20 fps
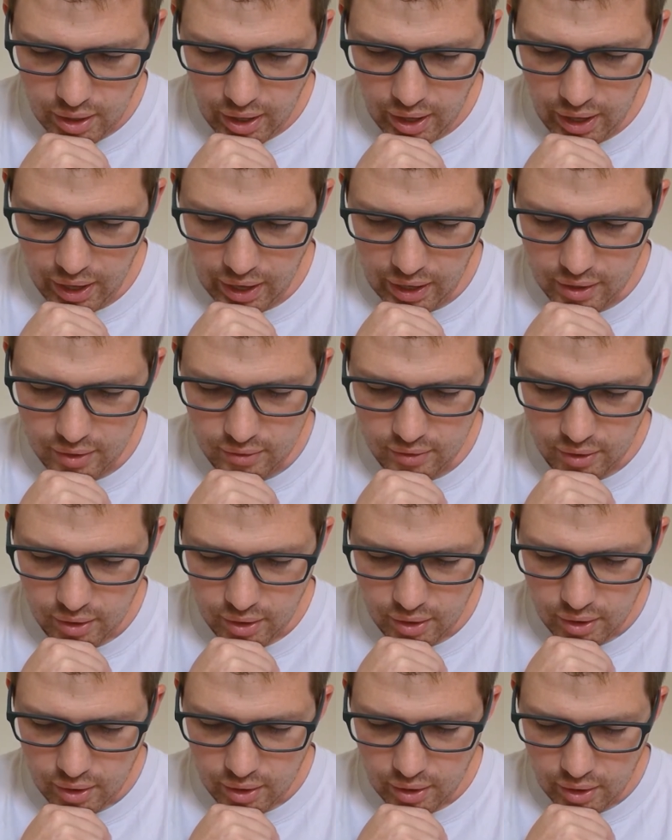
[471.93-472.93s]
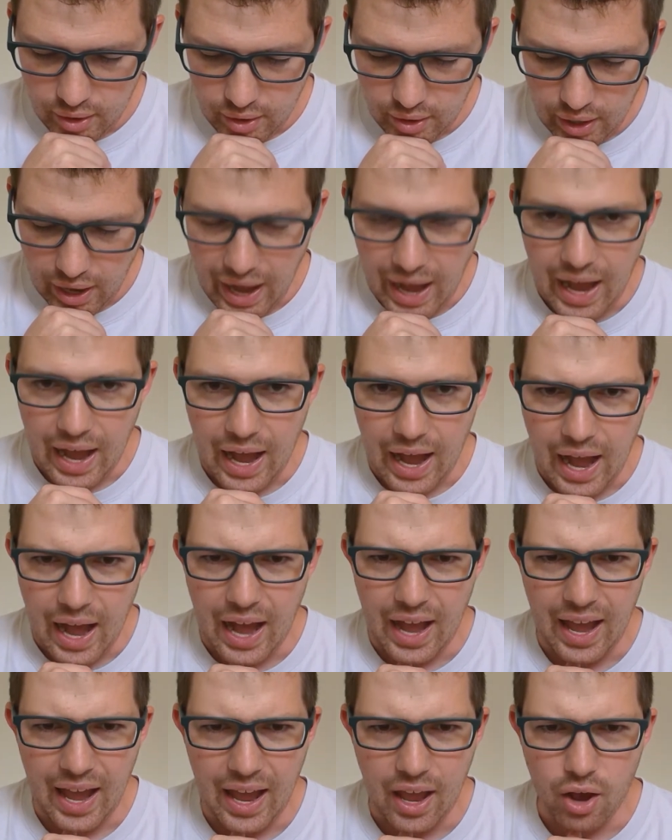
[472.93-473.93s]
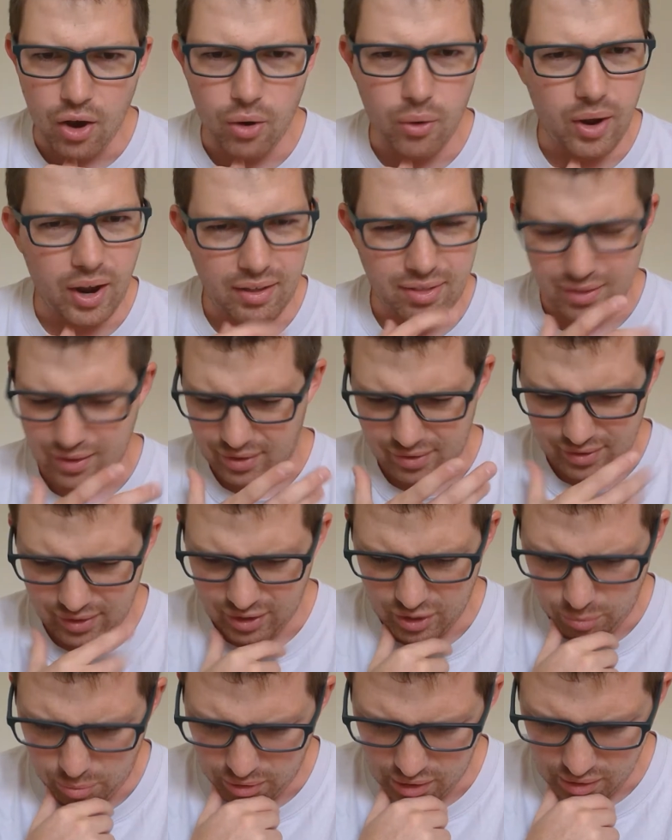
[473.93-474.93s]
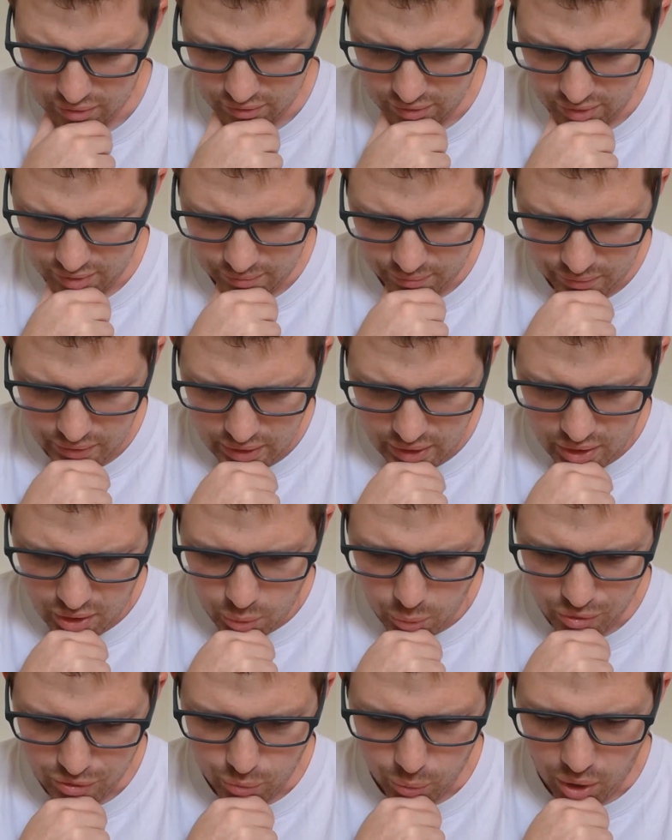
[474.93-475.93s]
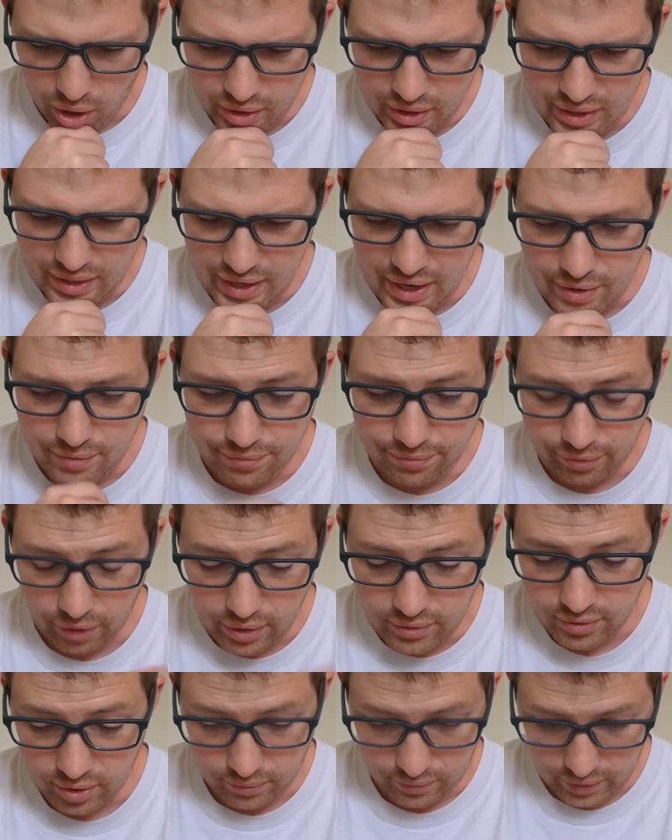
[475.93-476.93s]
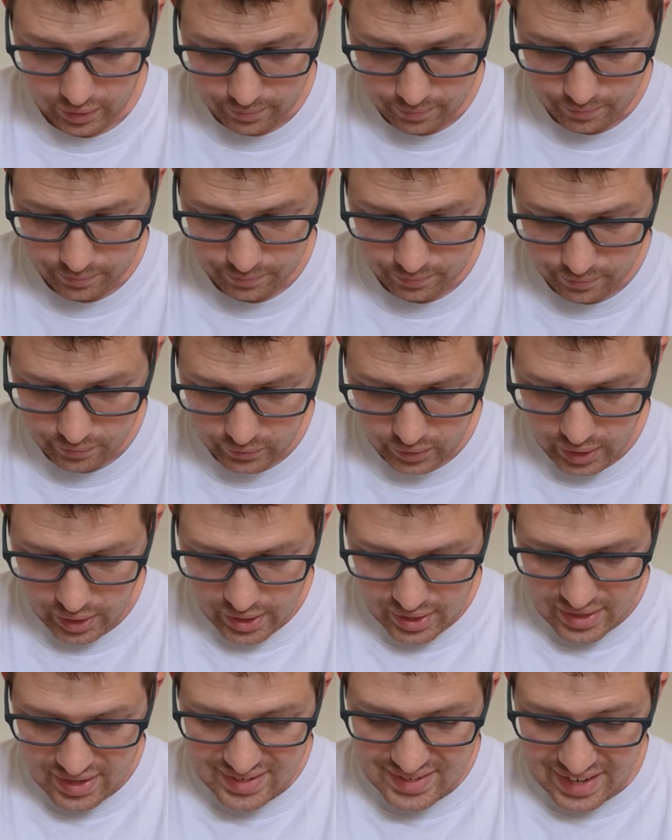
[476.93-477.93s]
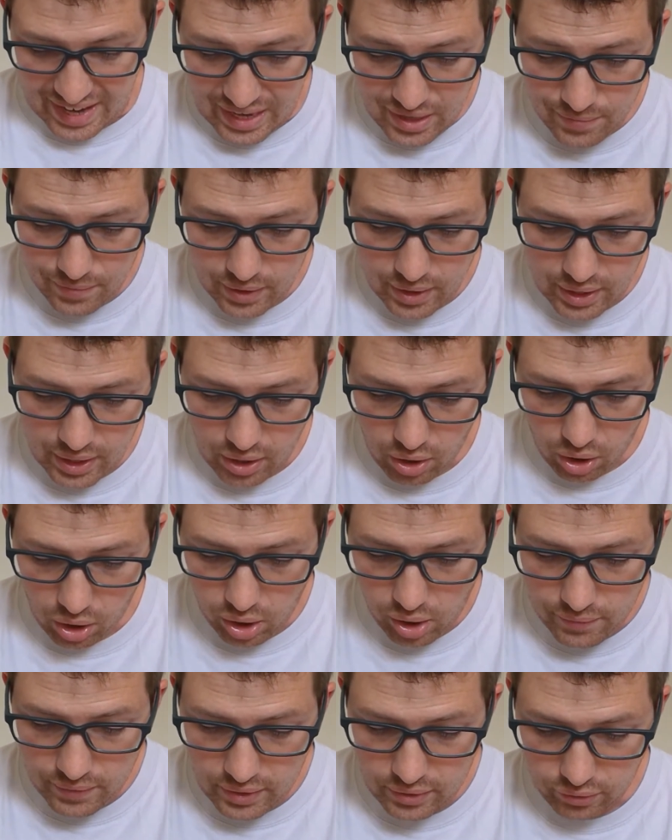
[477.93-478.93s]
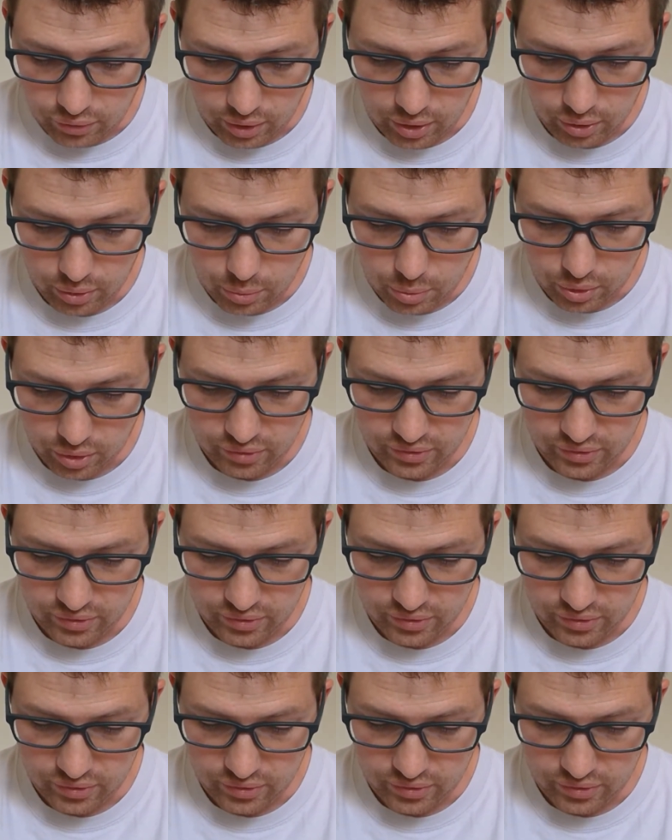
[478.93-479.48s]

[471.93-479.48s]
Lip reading: and Ahio, I think is how you pronounce it, was walking in front of it. David and all of Israel were